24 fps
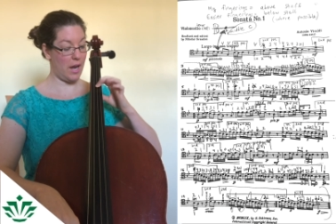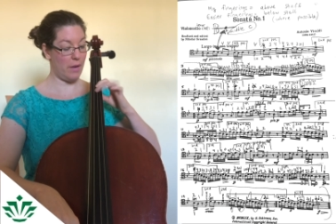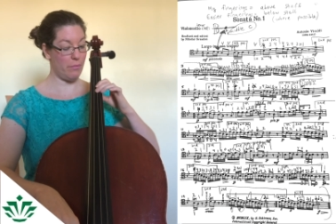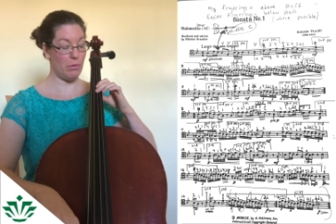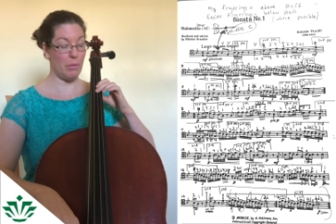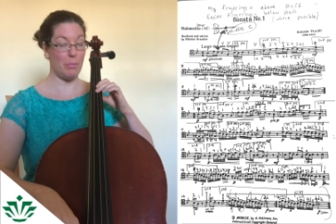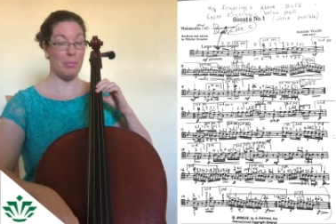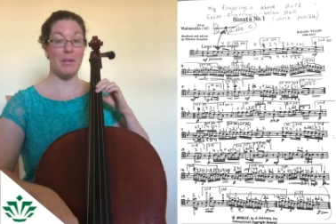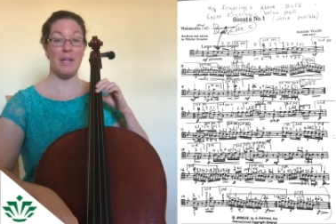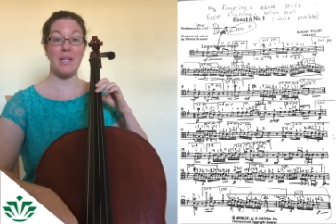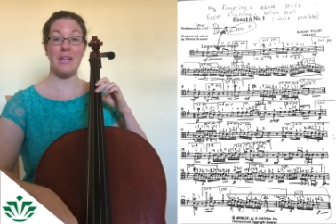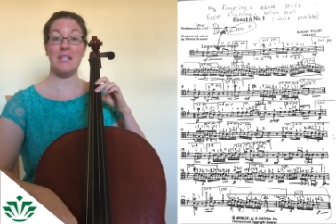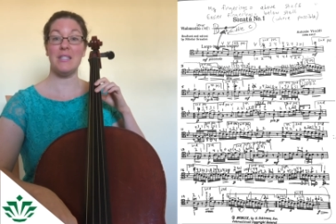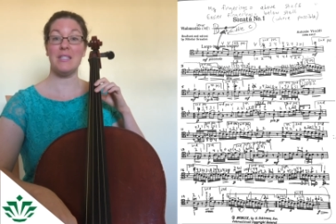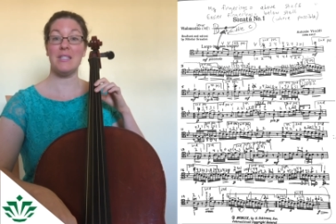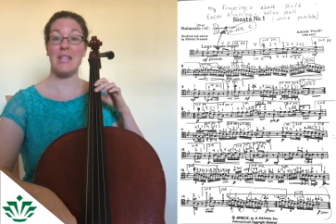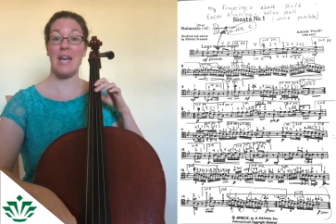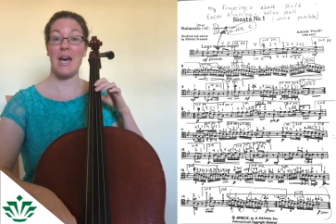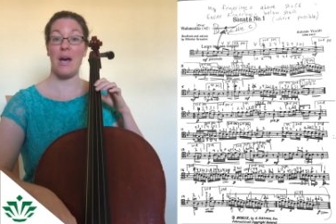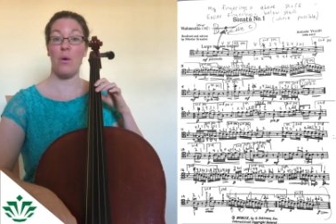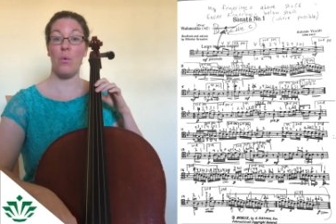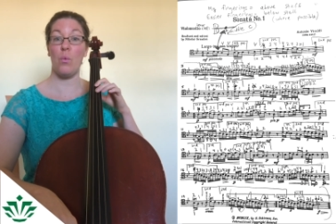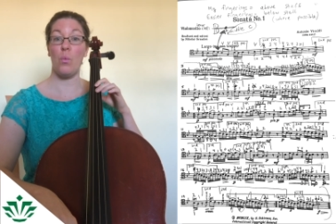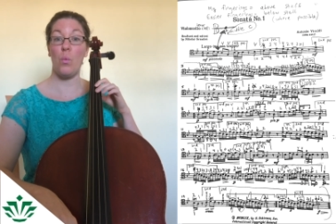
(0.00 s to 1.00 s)
I replaced
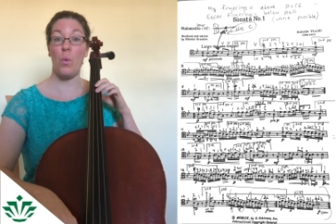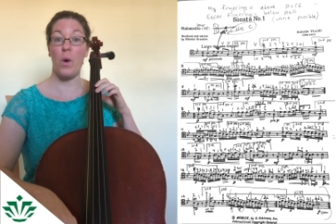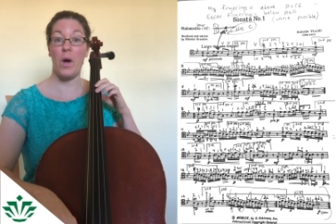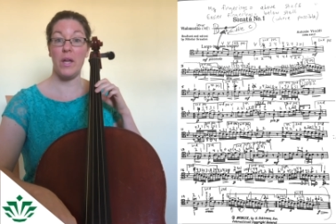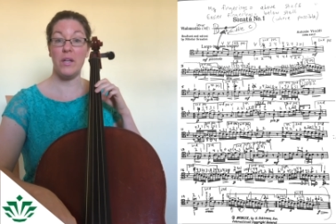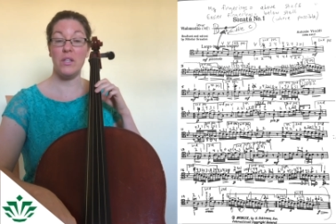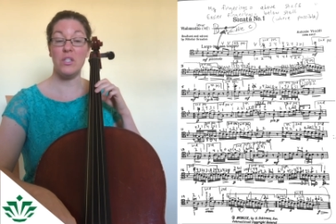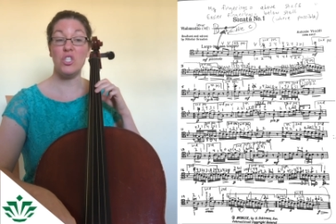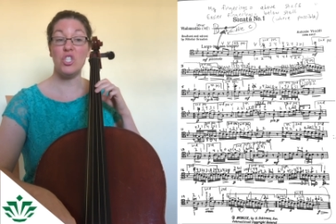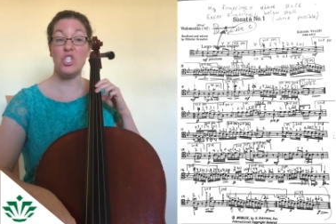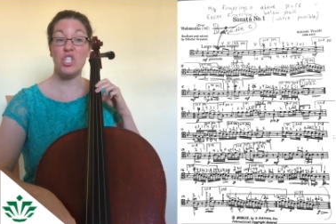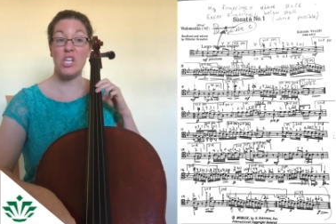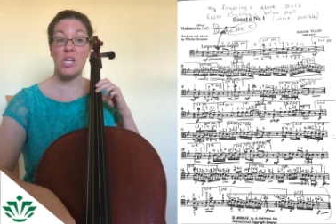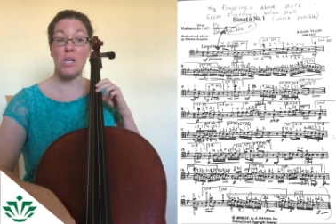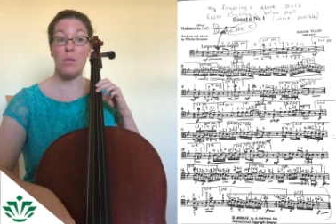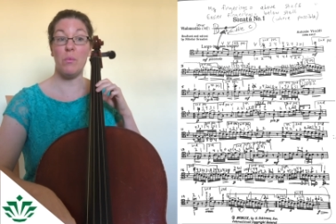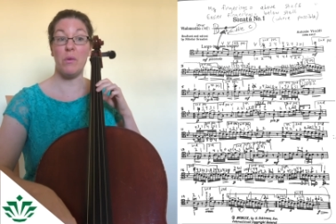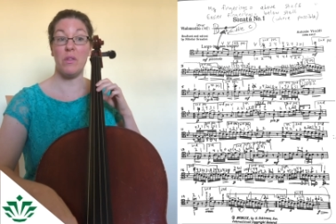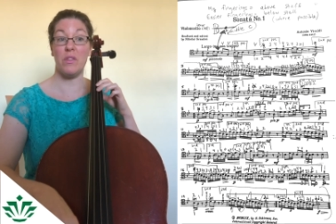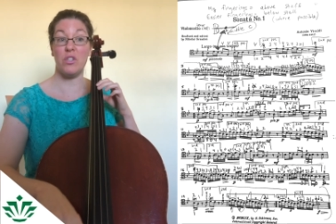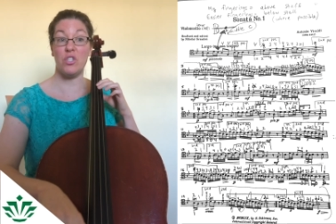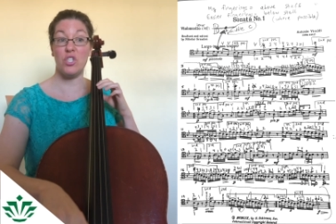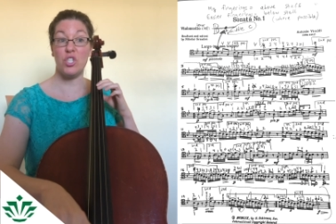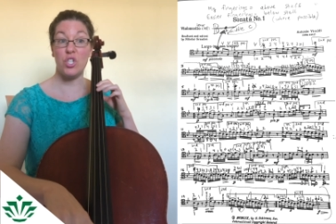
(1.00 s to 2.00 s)
that 1 G
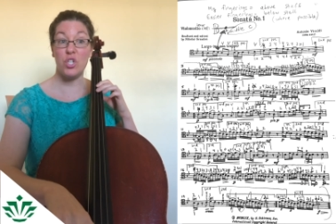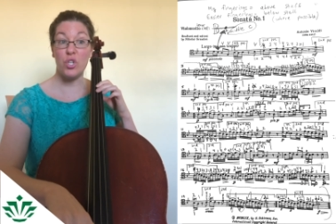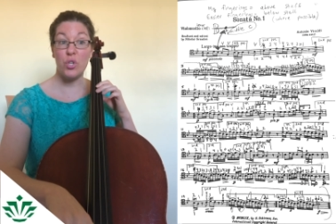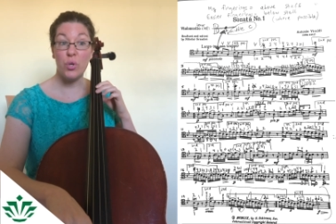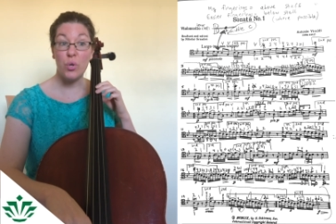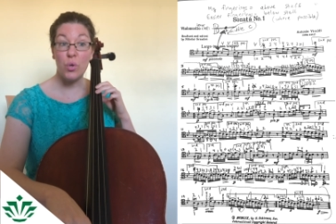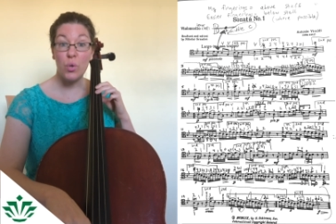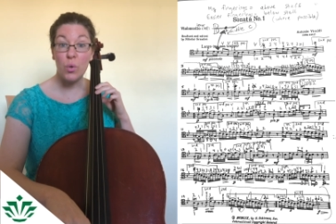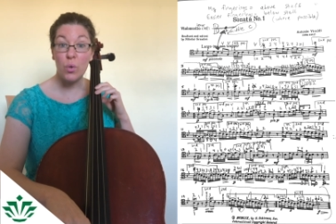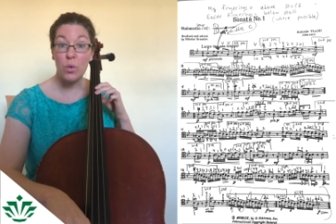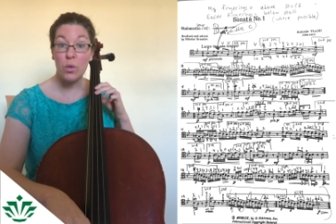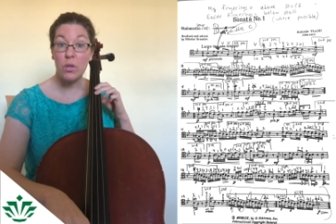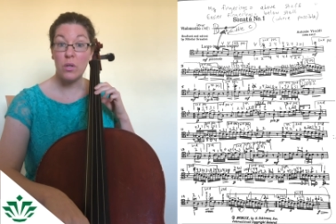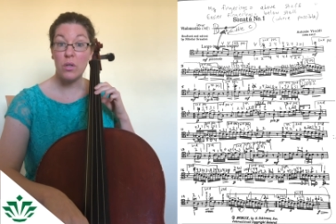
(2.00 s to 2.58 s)
with 2.